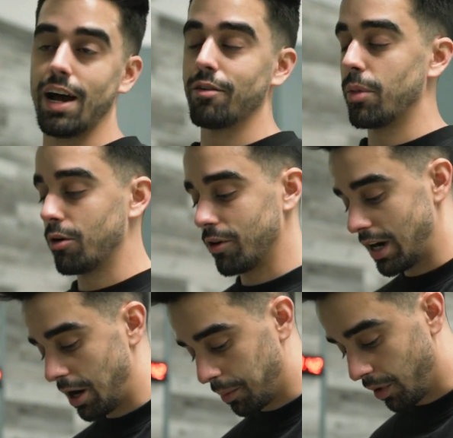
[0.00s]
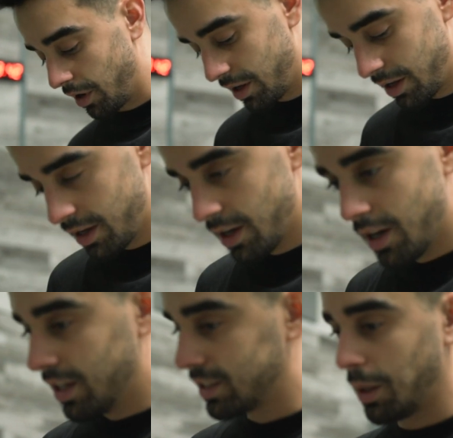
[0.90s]
I have them on right now, but
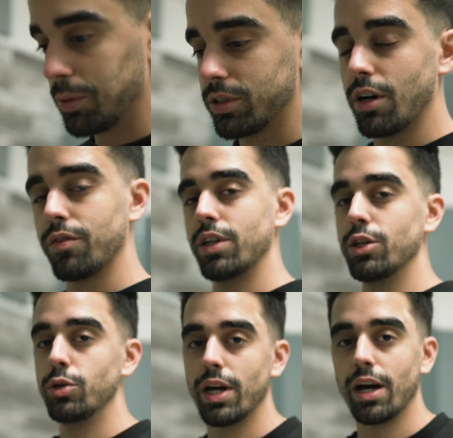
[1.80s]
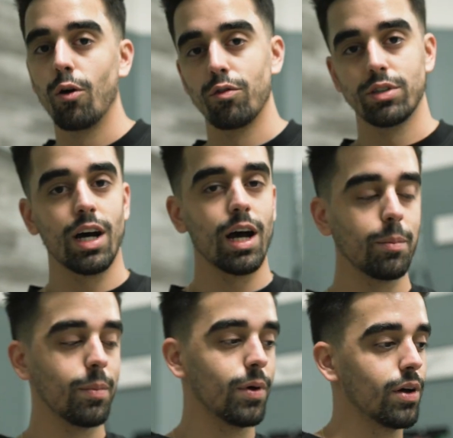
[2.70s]
there's a couple stuff that you get over
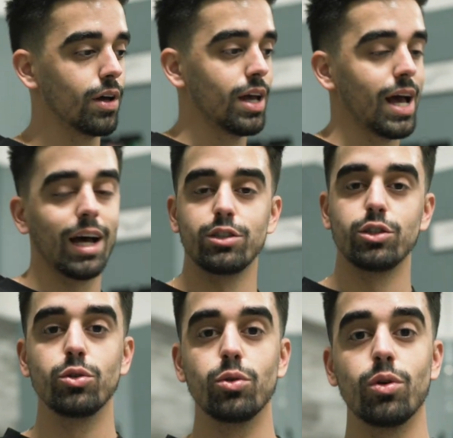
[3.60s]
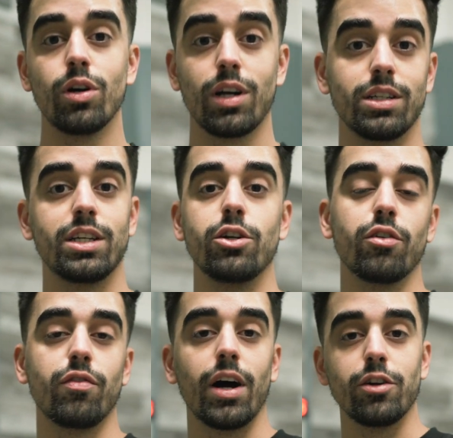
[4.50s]
time as you continue
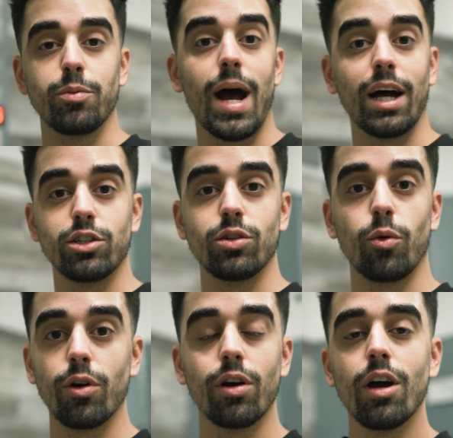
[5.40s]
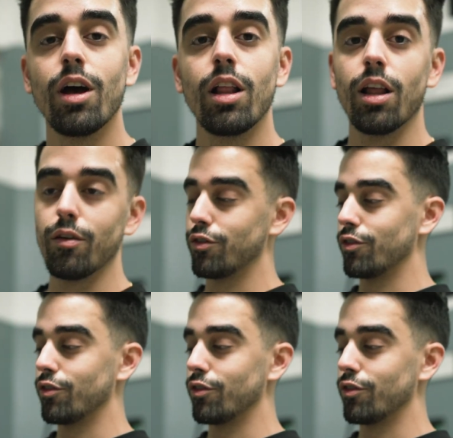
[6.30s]
to find your passion or love